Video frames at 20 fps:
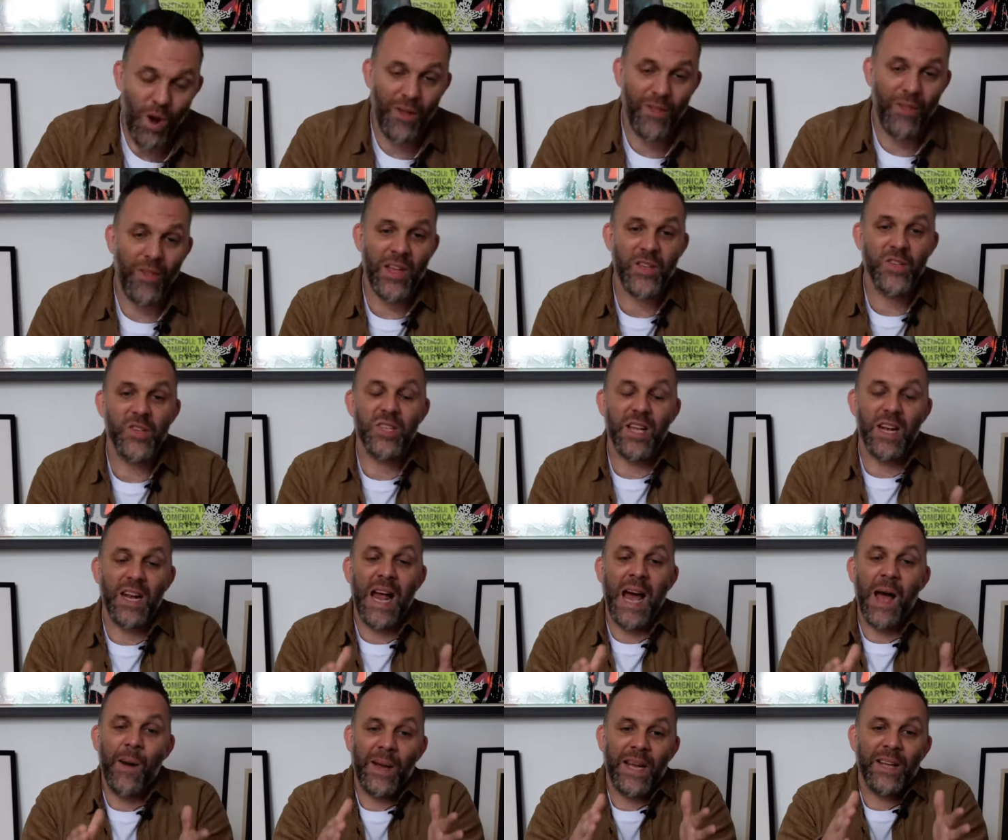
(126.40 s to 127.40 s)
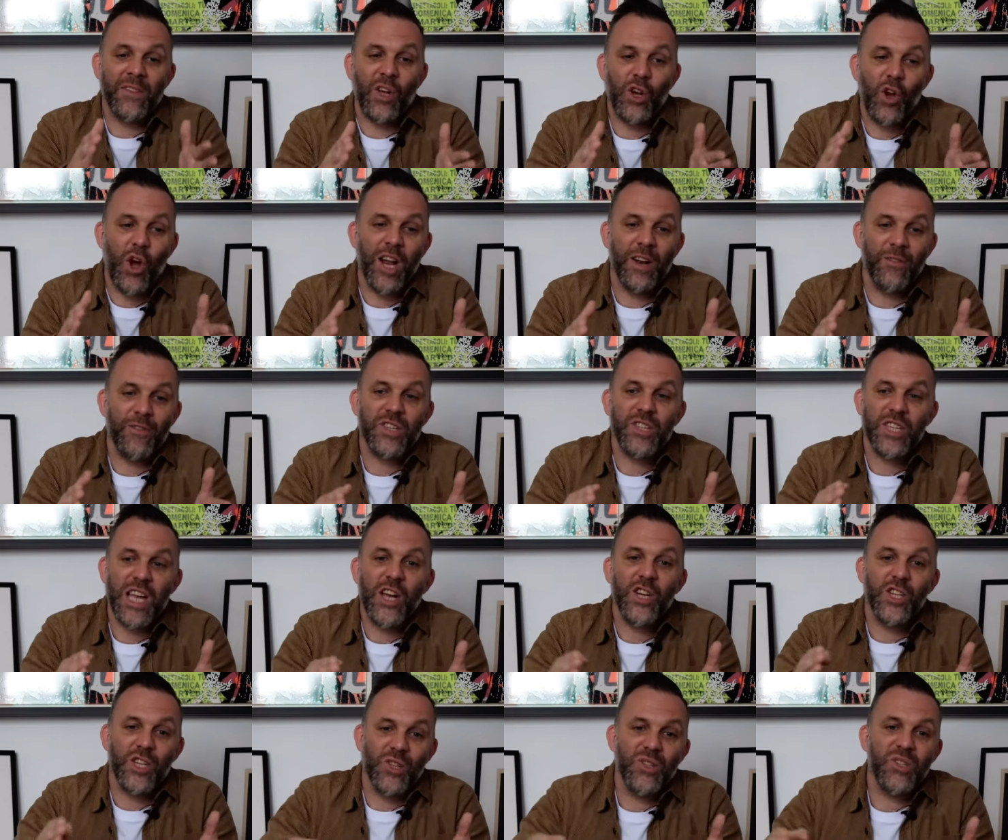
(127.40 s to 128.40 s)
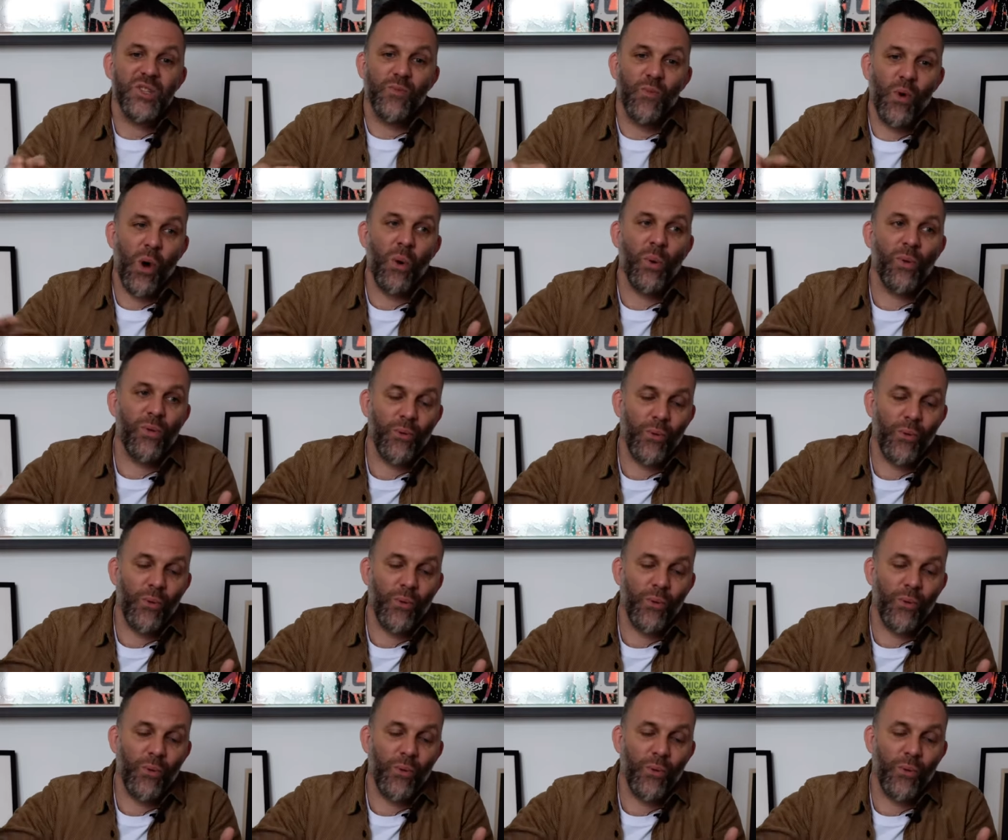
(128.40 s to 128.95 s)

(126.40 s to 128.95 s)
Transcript: rather than just allowing the kind of accession to roll